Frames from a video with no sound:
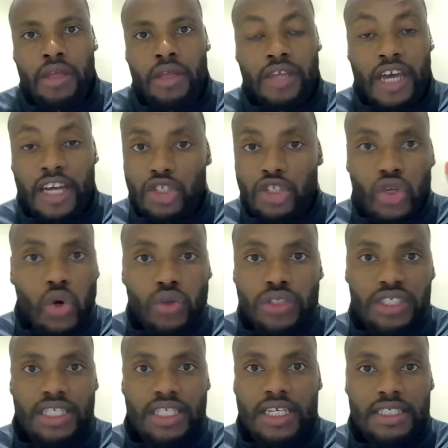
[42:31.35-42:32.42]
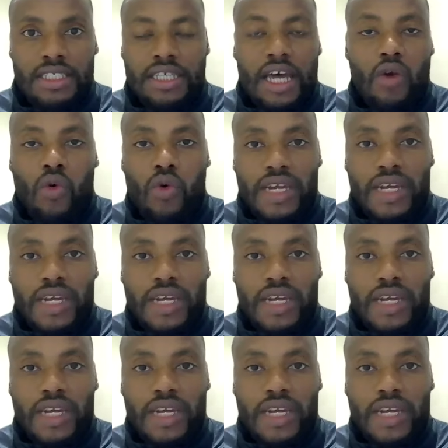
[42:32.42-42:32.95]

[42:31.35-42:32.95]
There are two C's that will